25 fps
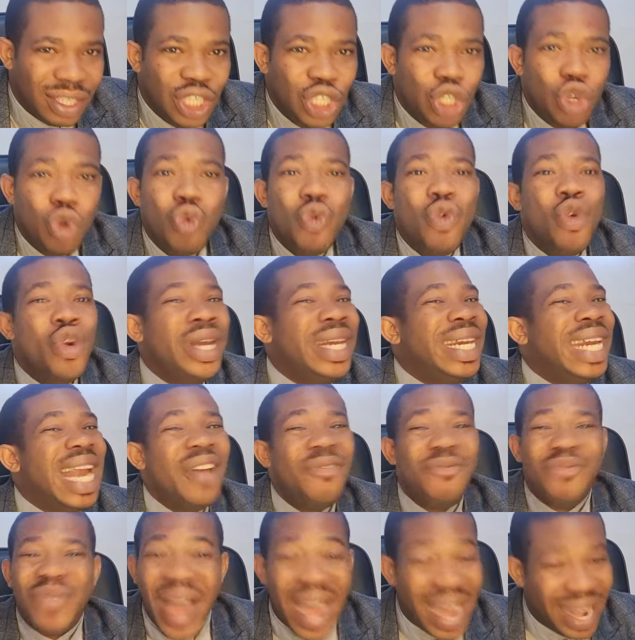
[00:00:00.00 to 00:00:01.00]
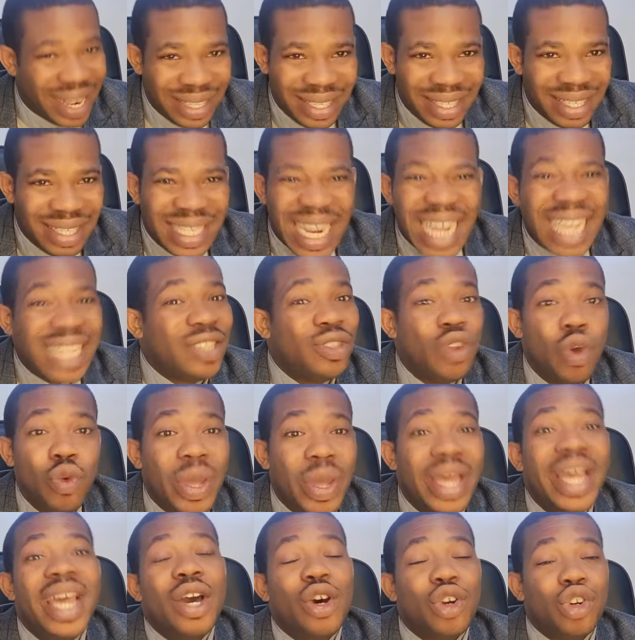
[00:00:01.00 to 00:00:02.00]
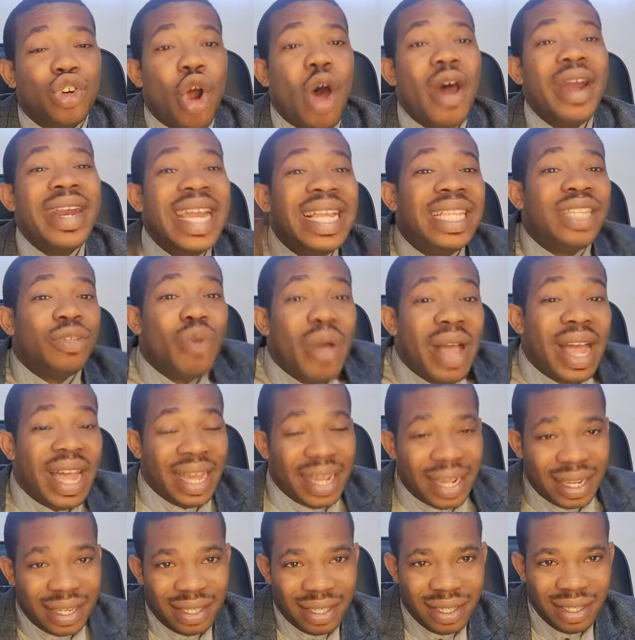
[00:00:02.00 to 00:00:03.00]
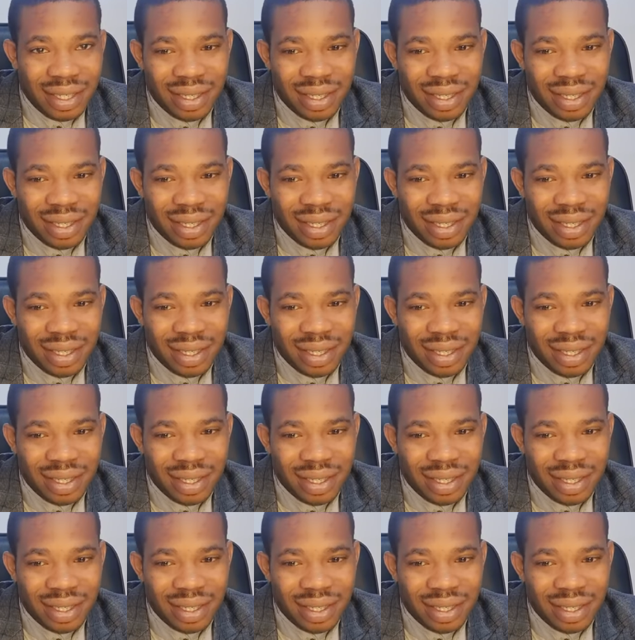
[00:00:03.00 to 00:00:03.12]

you will never, there is no way. Run it well.